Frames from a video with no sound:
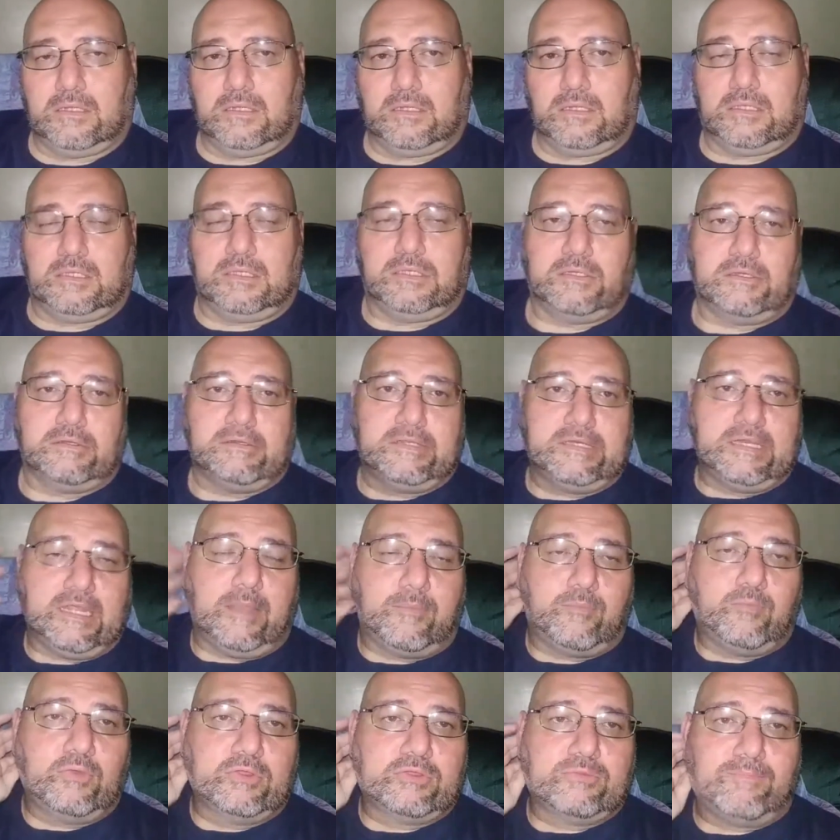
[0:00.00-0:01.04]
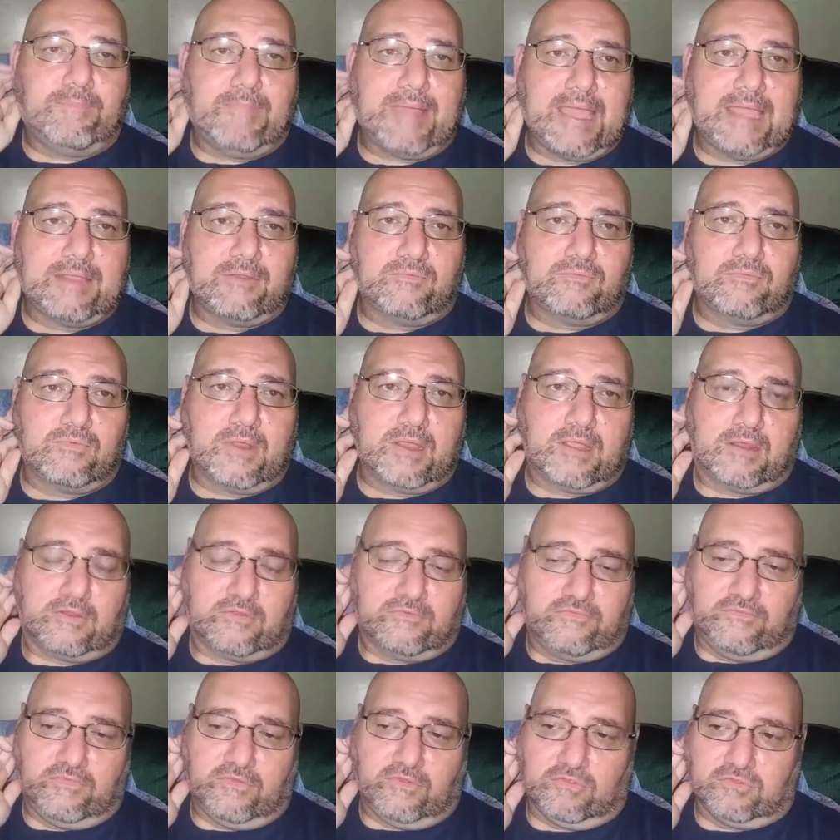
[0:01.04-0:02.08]
clear it up with my regular
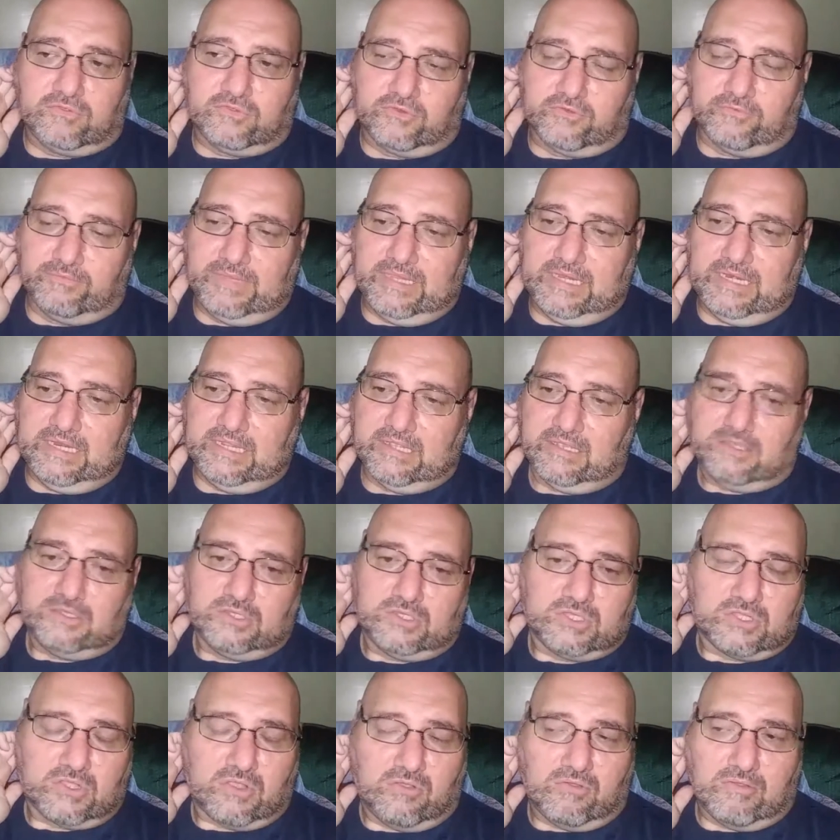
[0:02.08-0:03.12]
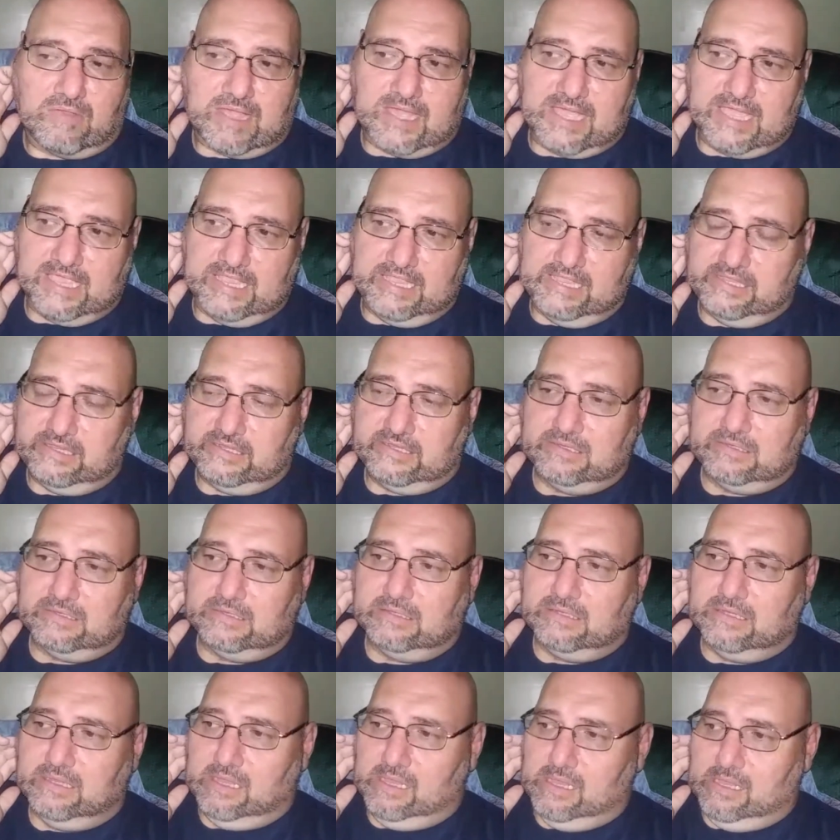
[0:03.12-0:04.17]
filter media, so I
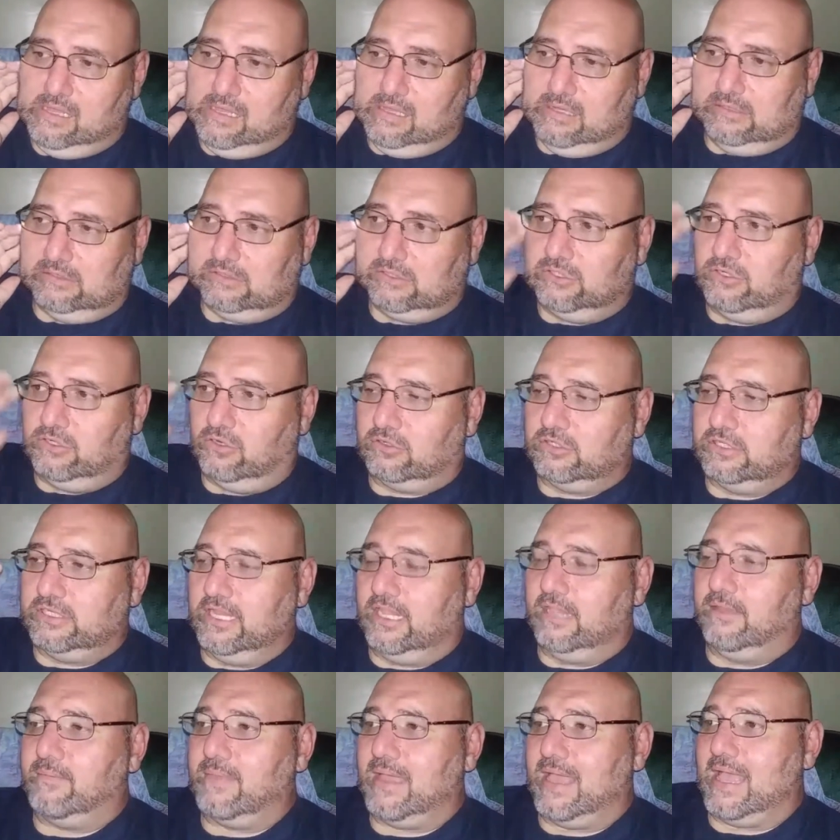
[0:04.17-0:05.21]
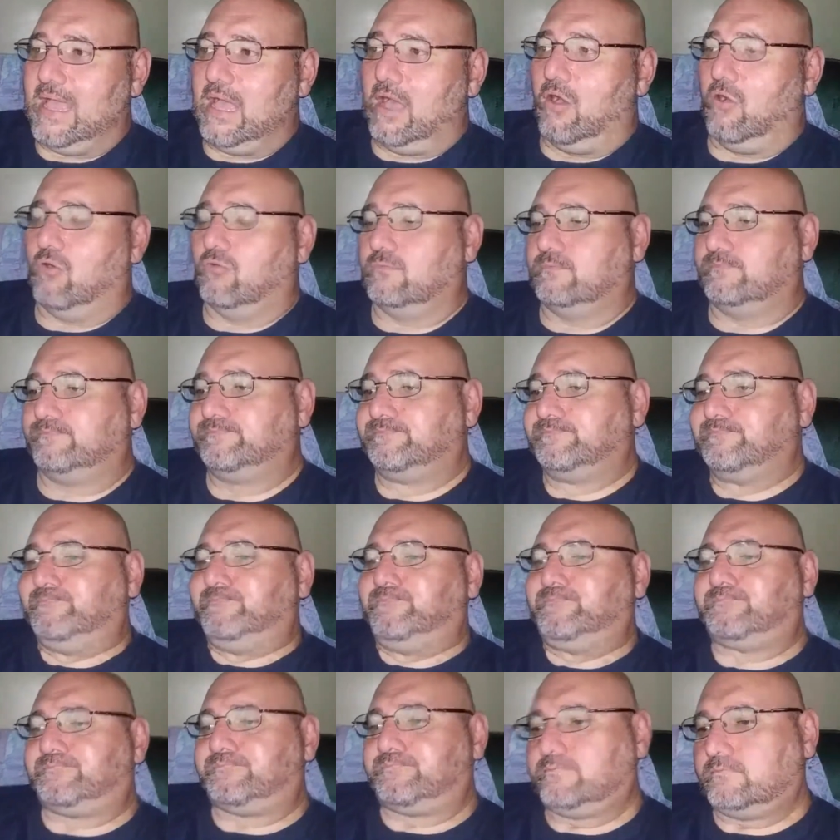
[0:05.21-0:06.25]
took them out,
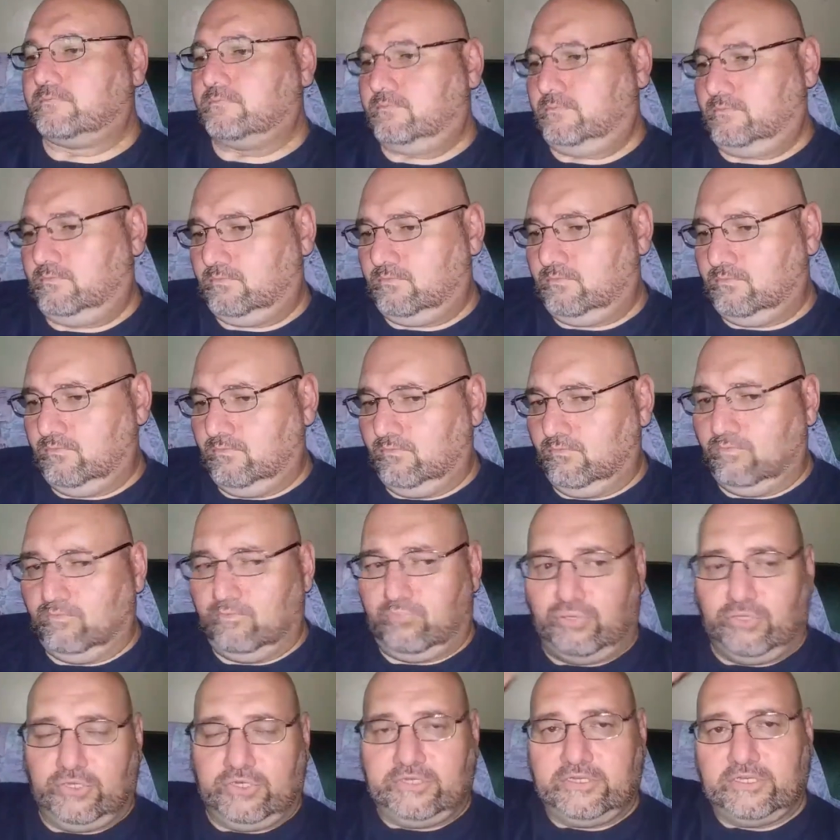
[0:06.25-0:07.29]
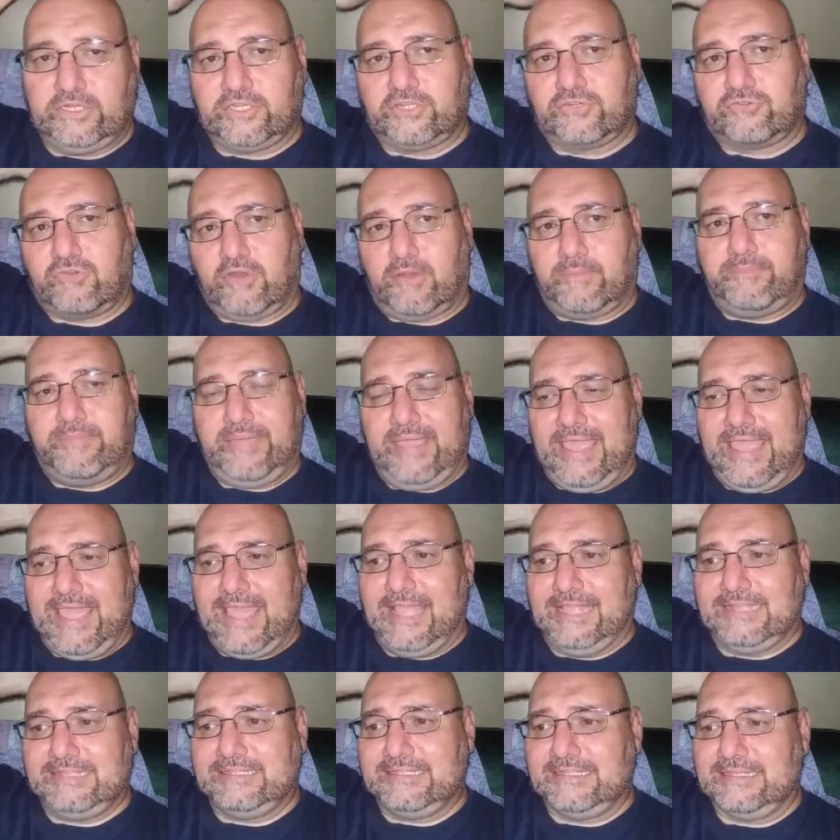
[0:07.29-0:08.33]
put in the scrub
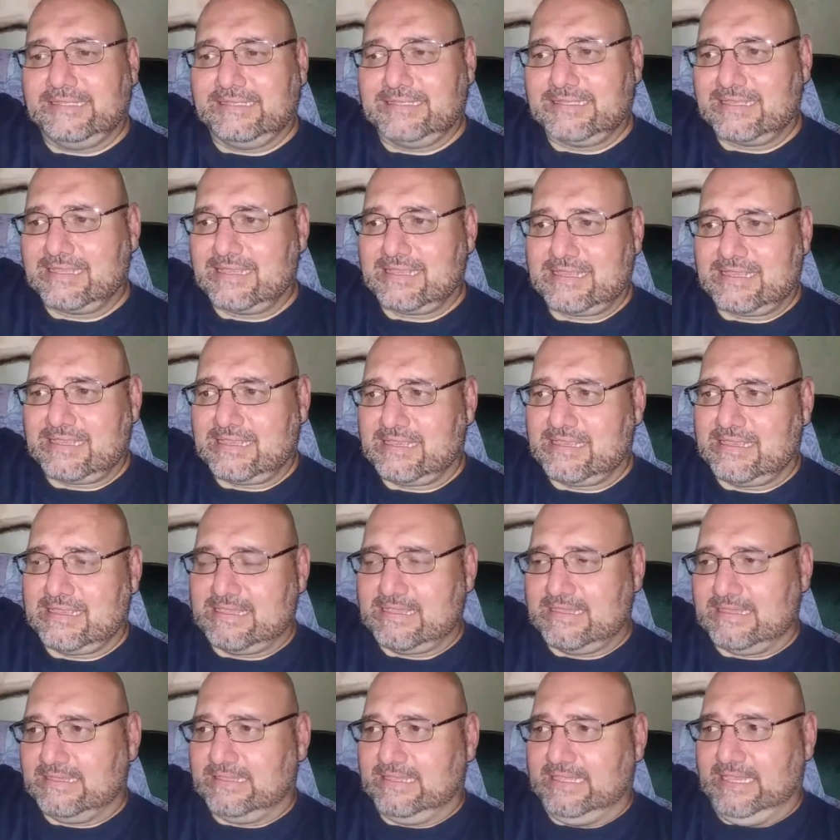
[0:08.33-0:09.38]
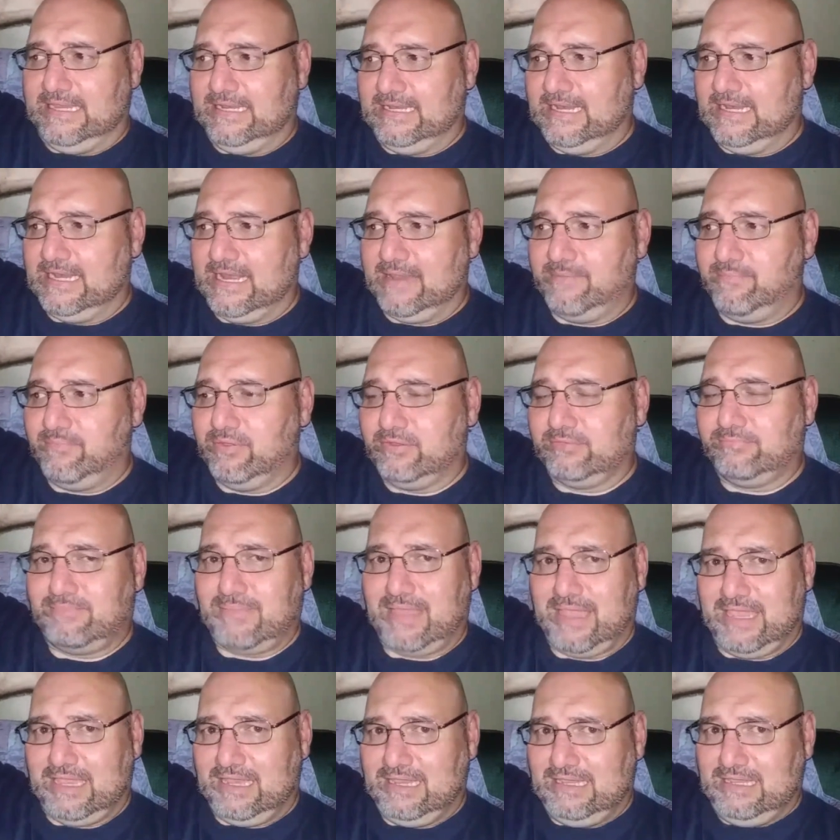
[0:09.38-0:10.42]
pads, and then I put
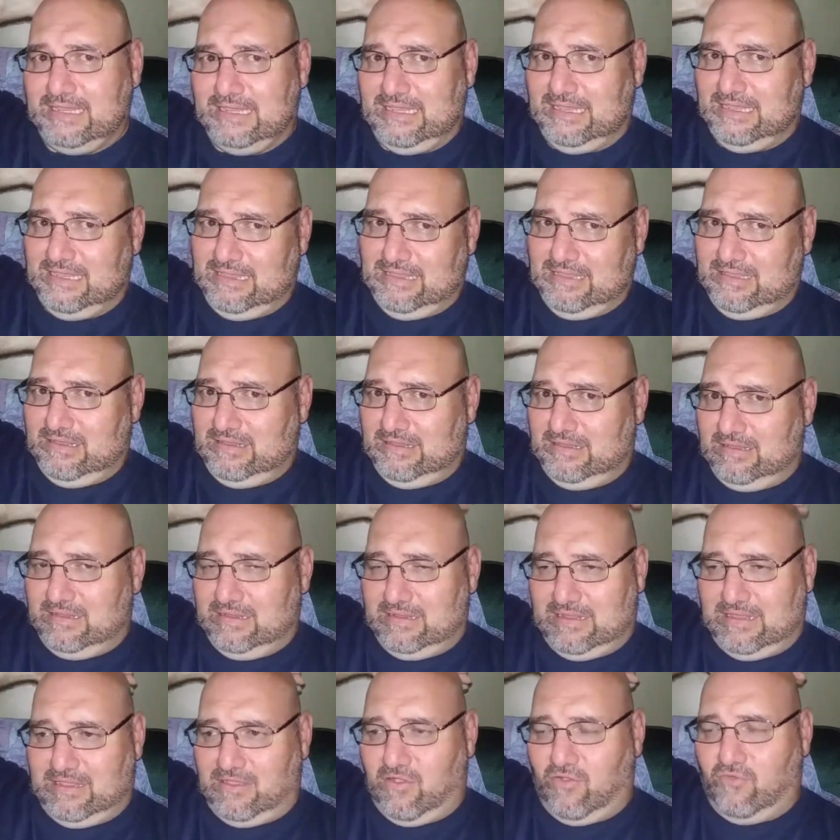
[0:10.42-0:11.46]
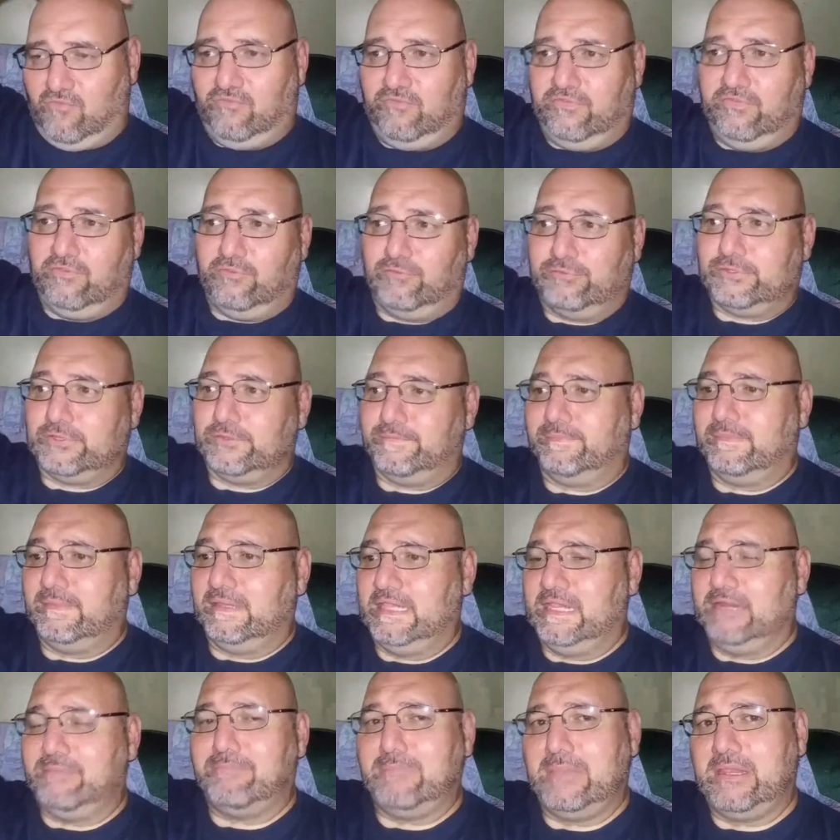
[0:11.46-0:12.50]
my old filter
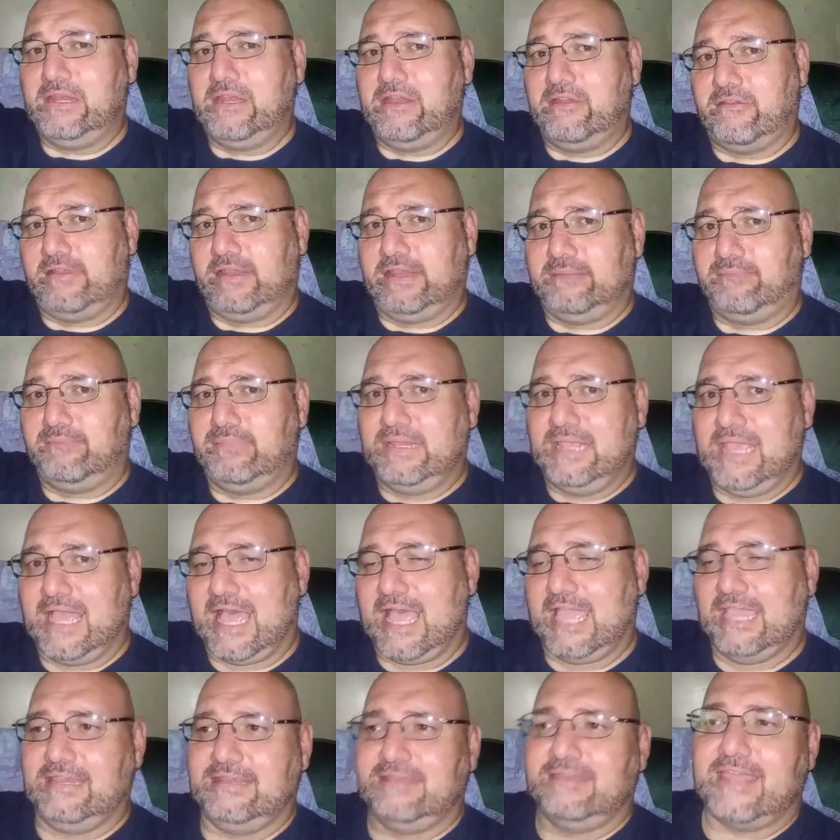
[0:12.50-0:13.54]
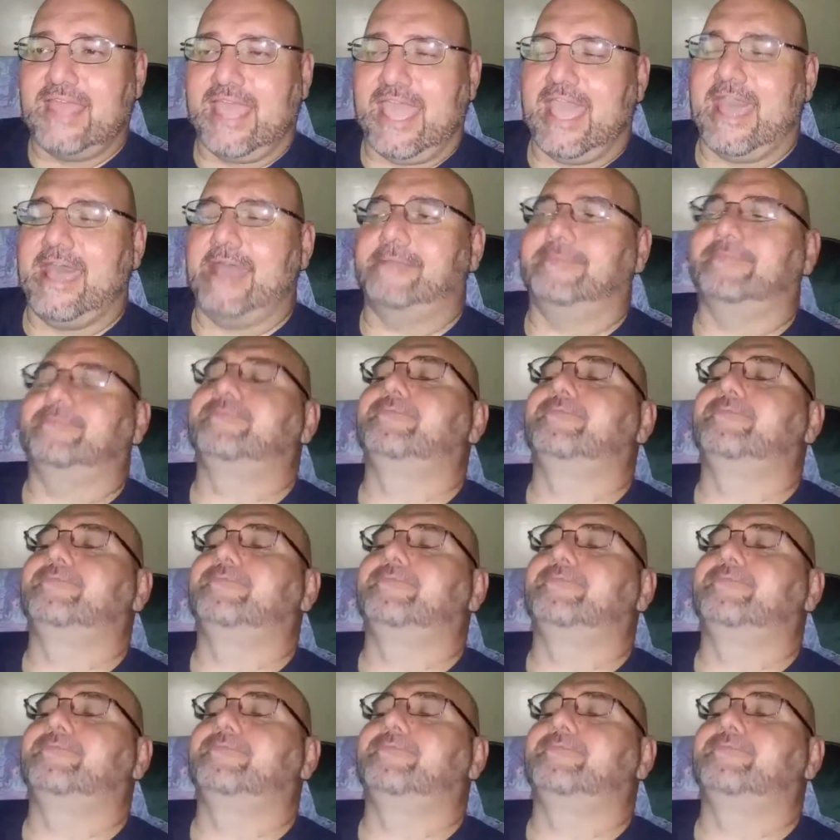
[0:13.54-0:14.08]
media in behind that.